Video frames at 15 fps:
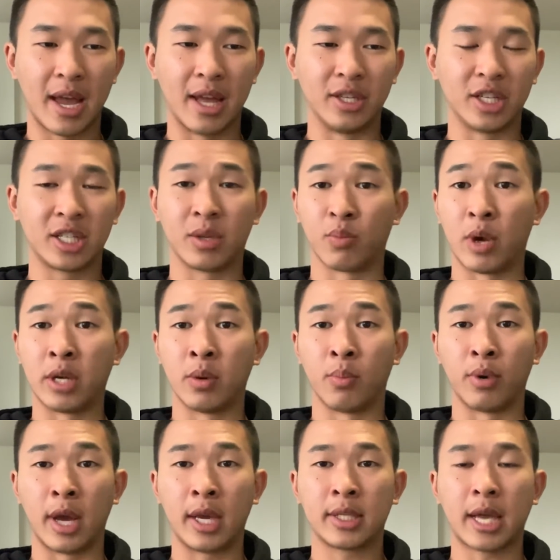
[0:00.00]
And just some random
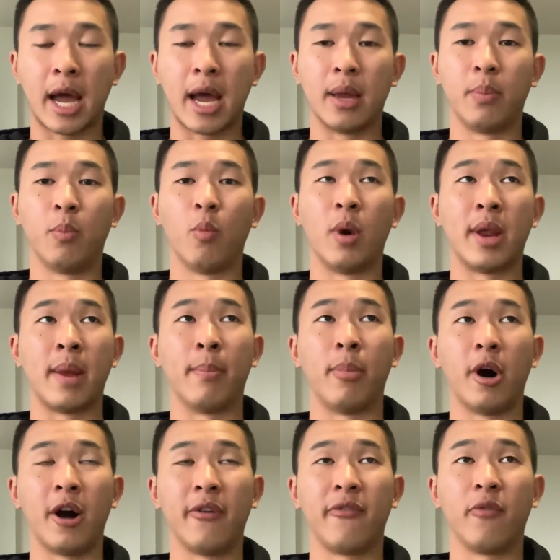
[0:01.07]
breaks. I went and
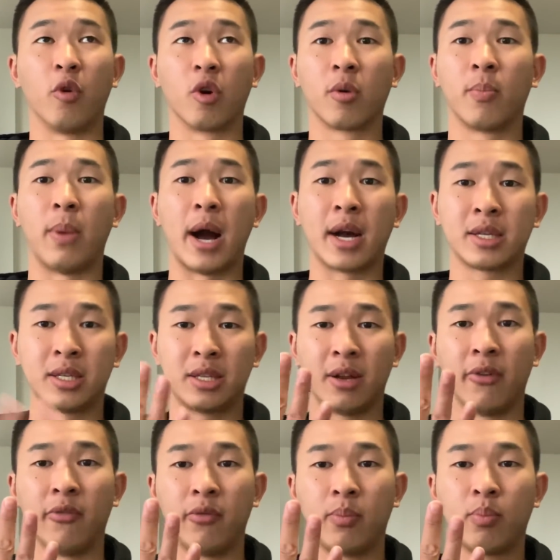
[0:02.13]
bought 4 boxes
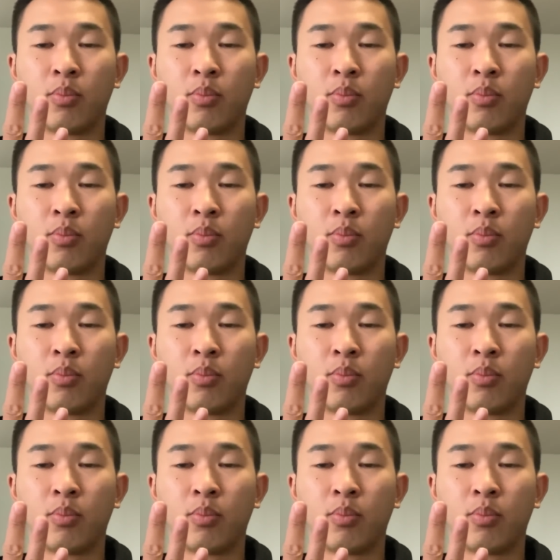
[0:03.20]
of